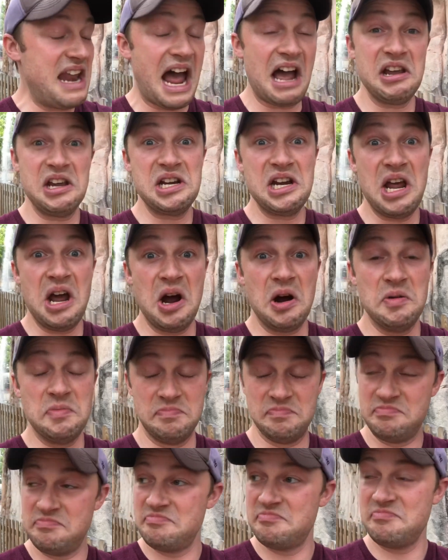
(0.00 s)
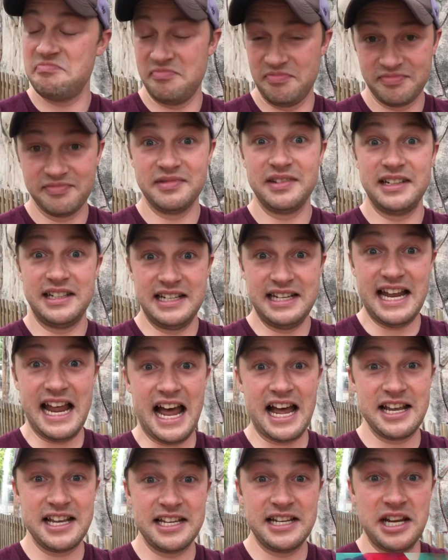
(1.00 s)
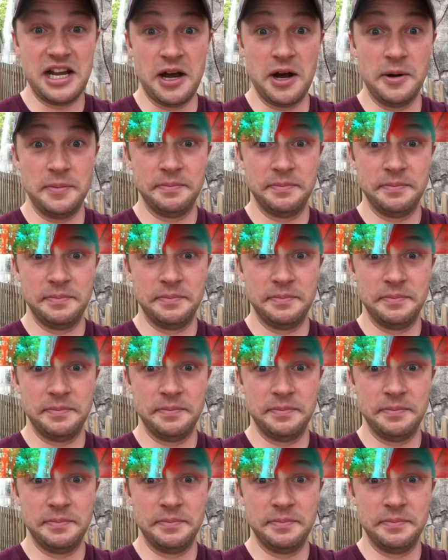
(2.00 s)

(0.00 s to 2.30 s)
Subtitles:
know. Now you know.